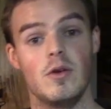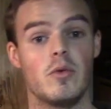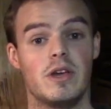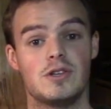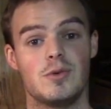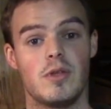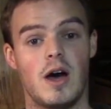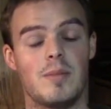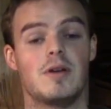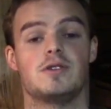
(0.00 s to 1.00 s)
The only issue issue with
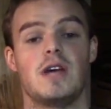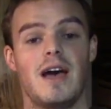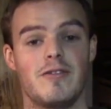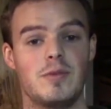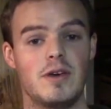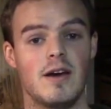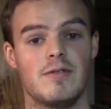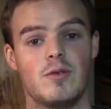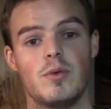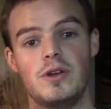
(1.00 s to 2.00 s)
hot melt is you have to be
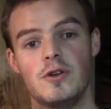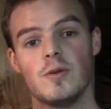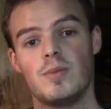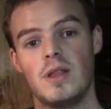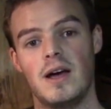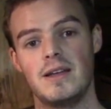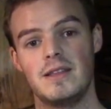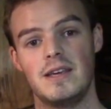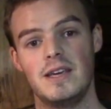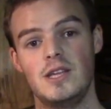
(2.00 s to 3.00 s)
careful when you're applying
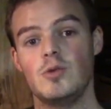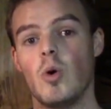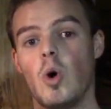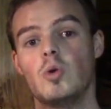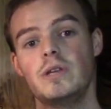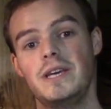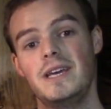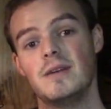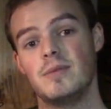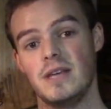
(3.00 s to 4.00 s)
the heat. You only
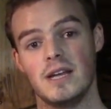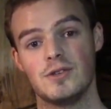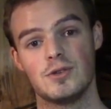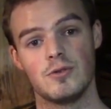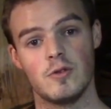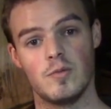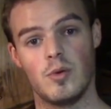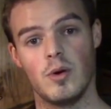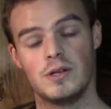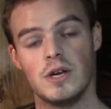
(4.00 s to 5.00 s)
heat up the insert of the
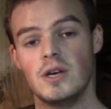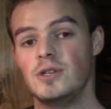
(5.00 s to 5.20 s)
point.